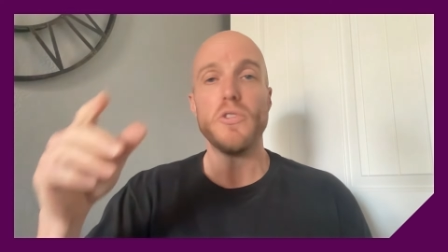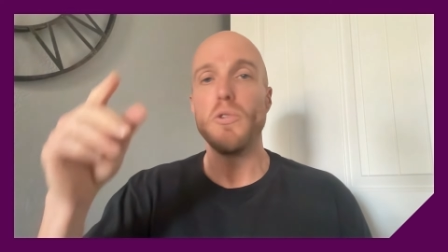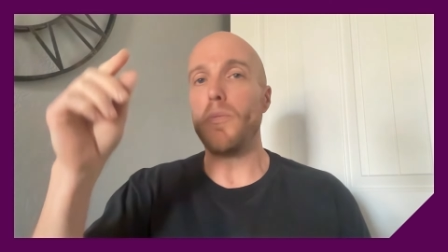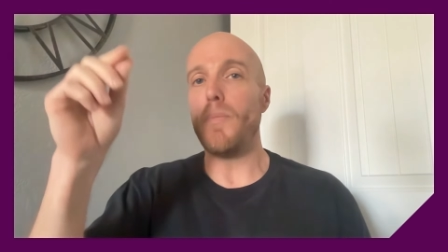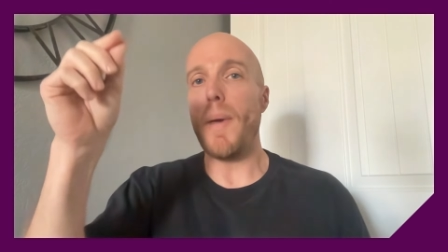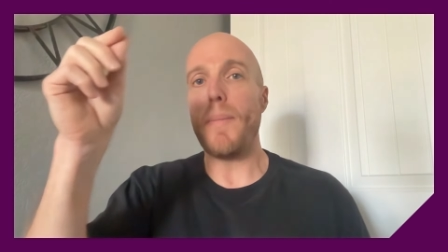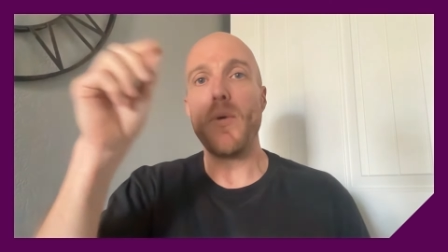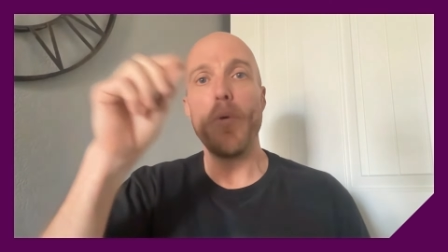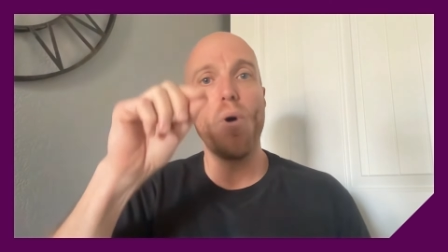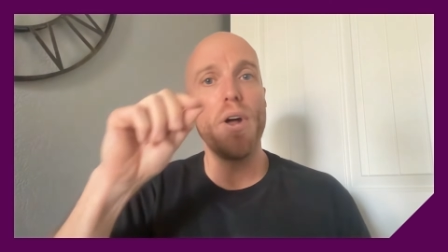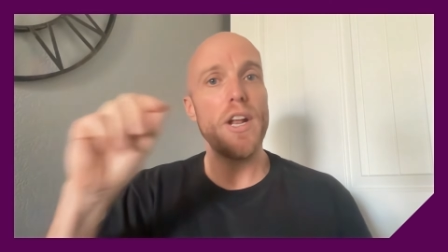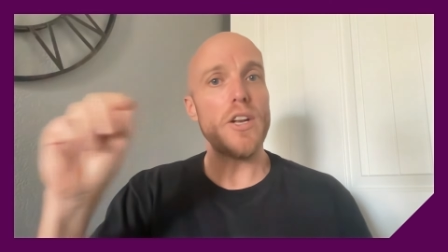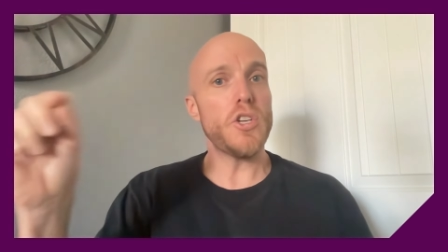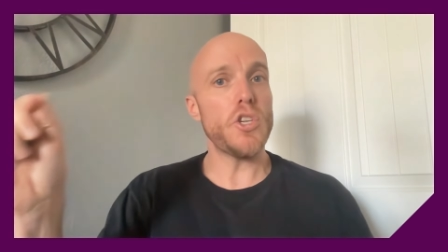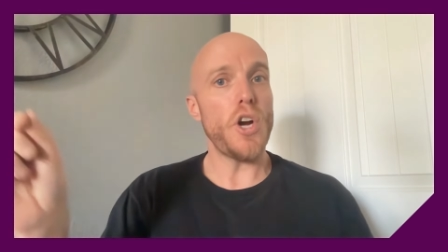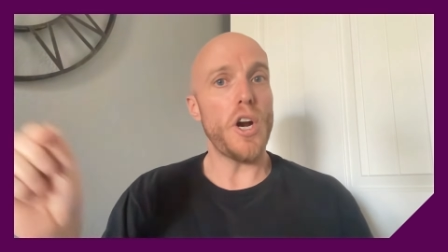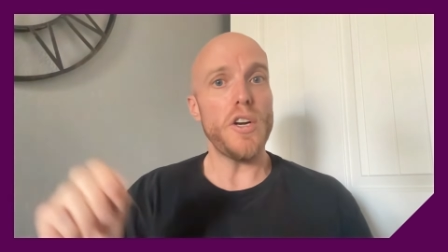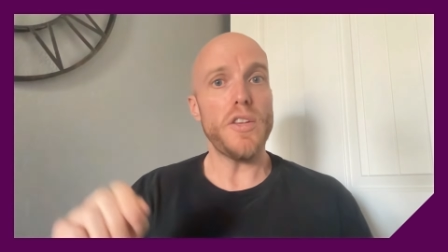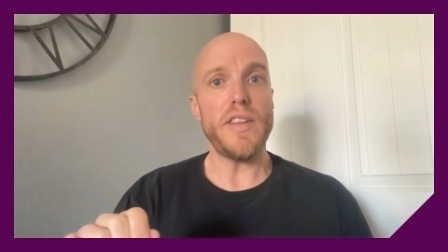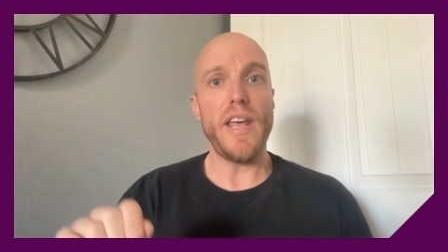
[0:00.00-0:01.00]
You maybe want to
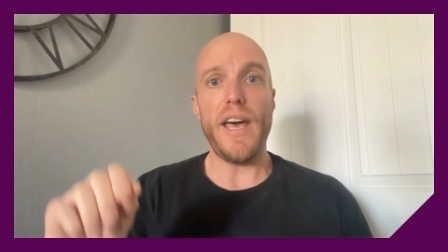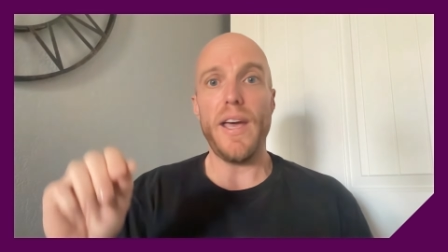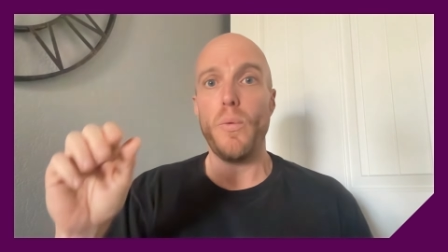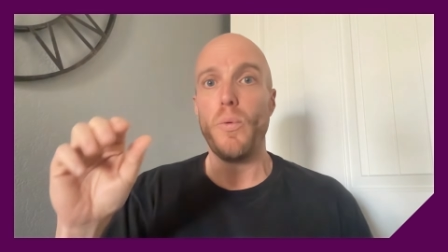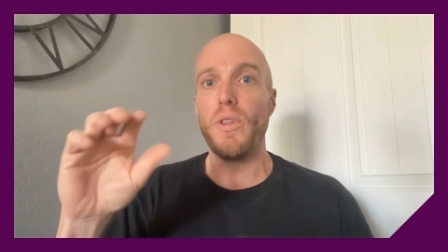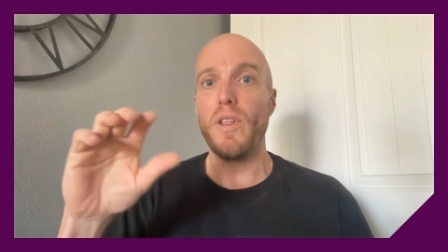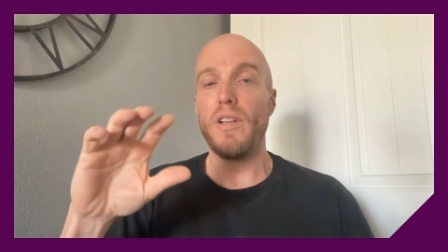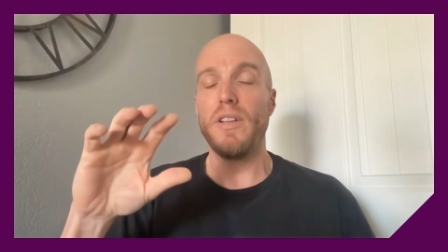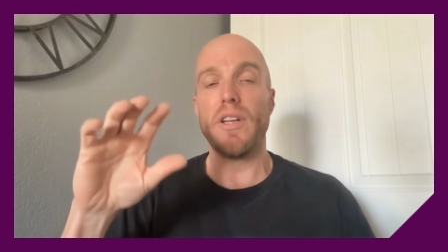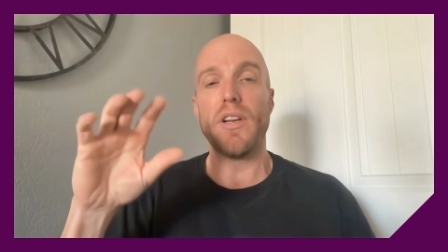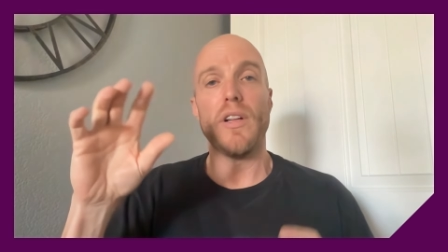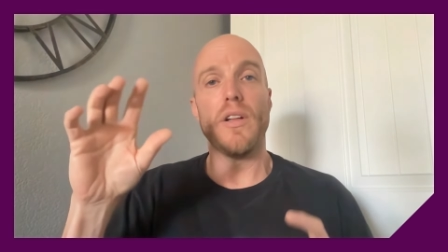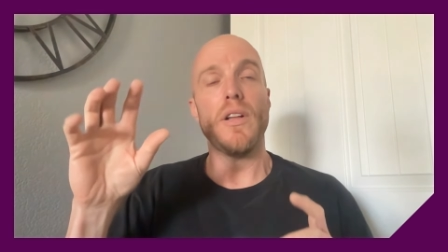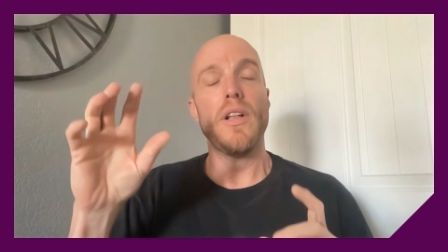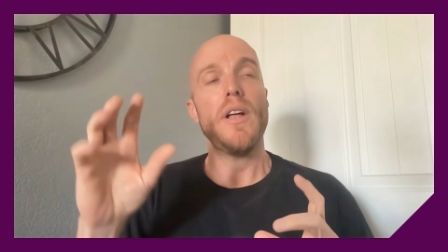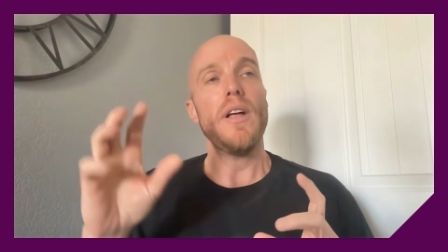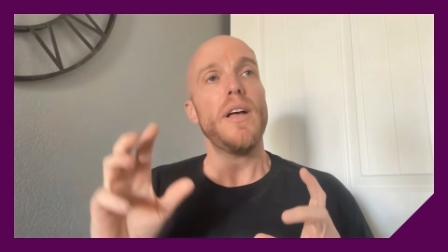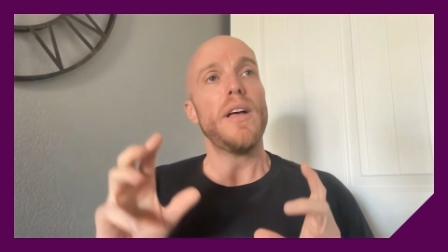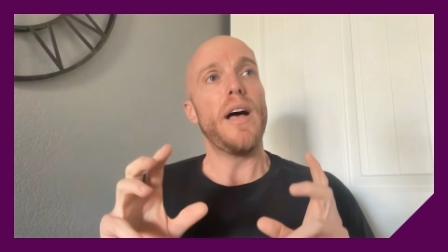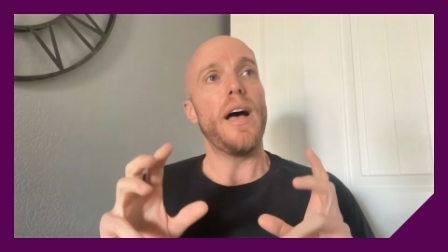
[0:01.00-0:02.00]
chart that with a little
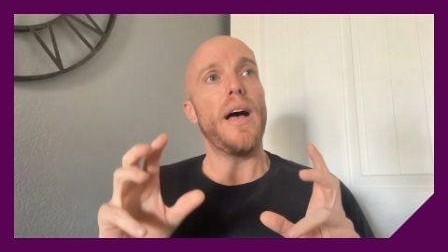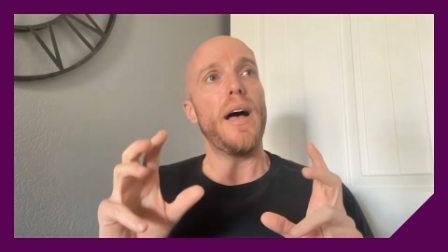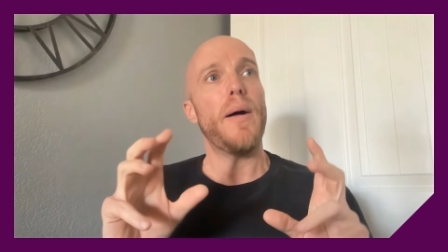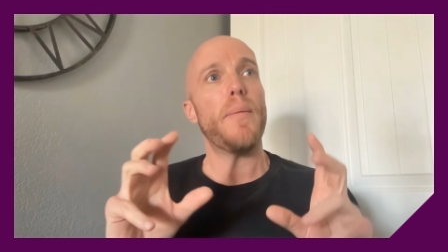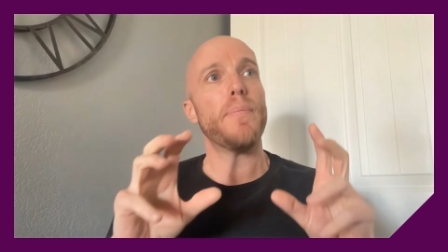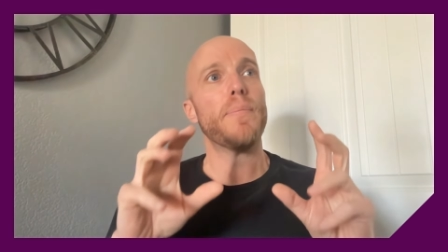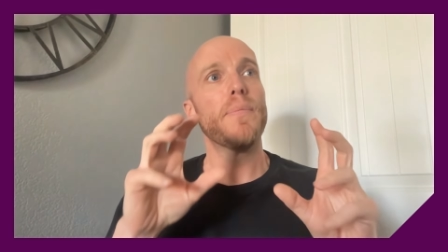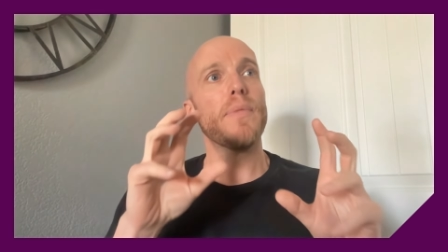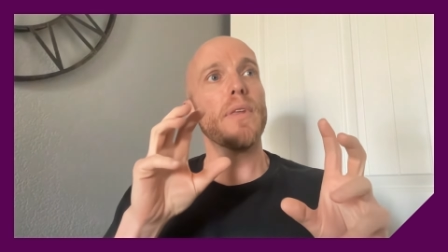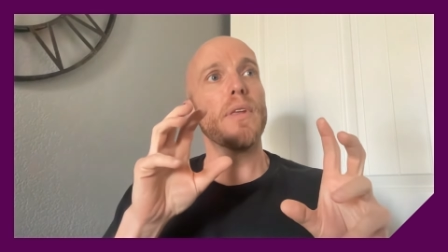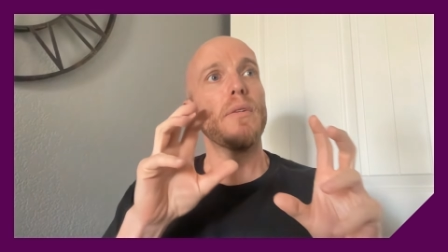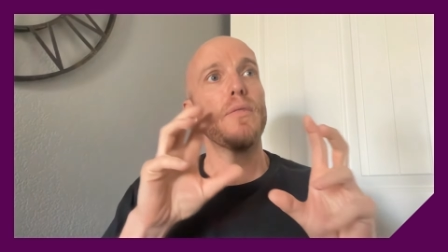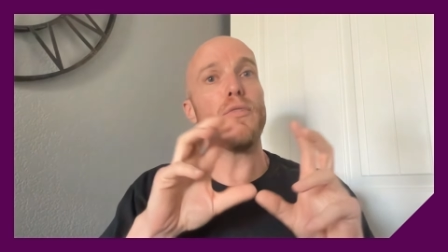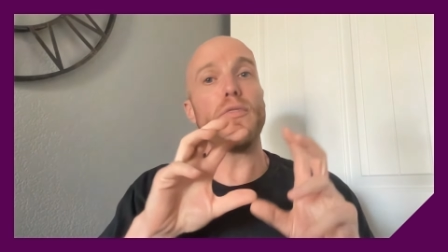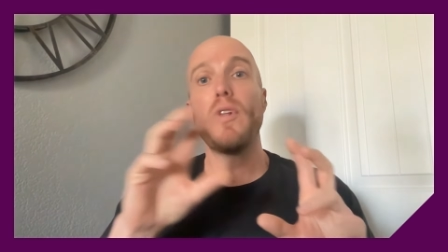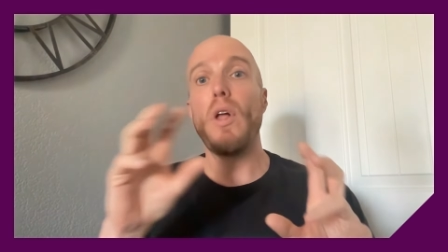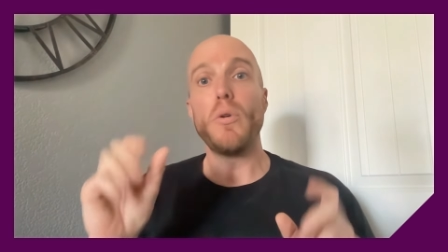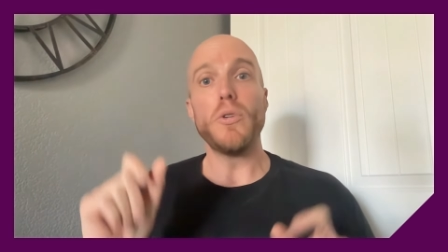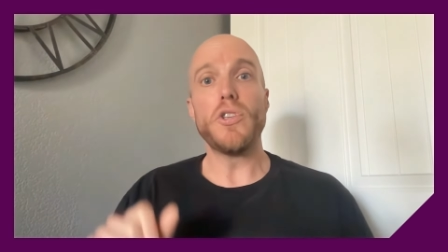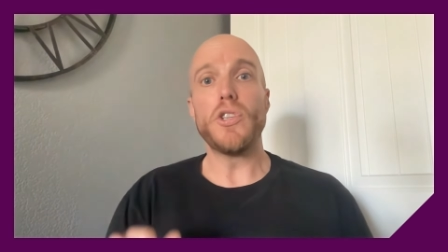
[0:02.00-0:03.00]

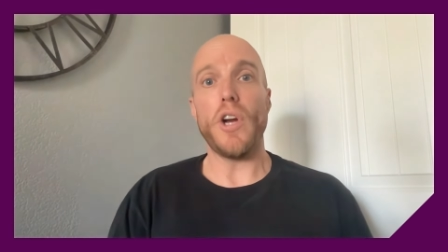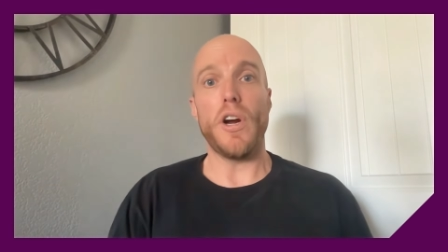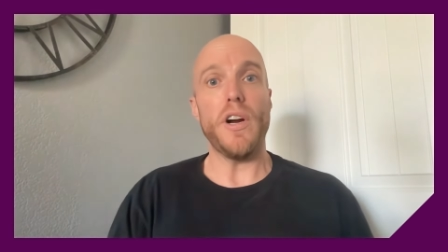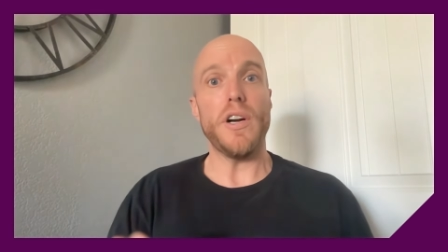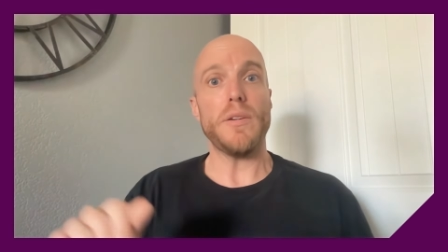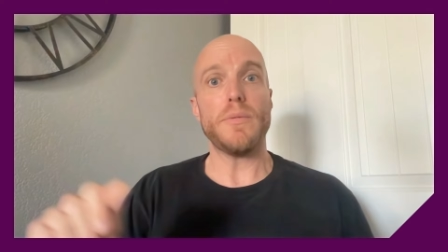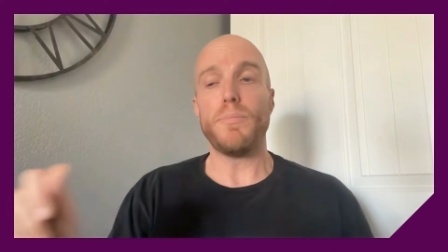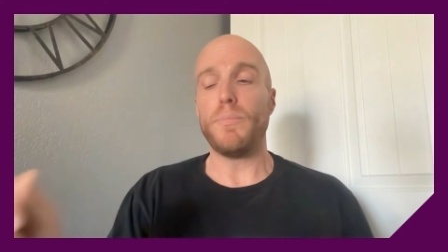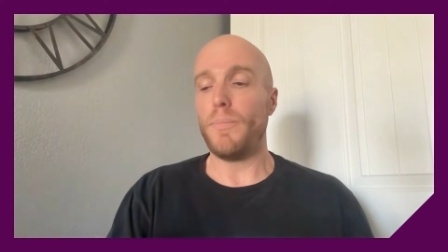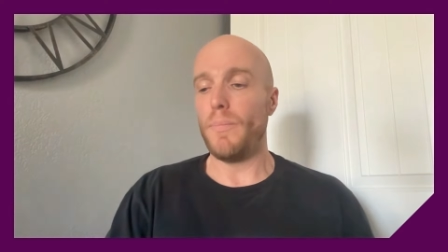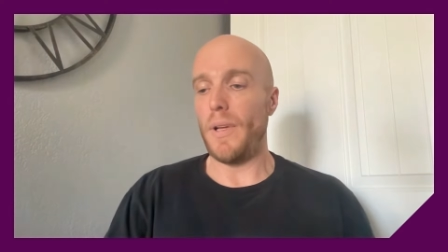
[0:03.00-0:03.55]
flow chart.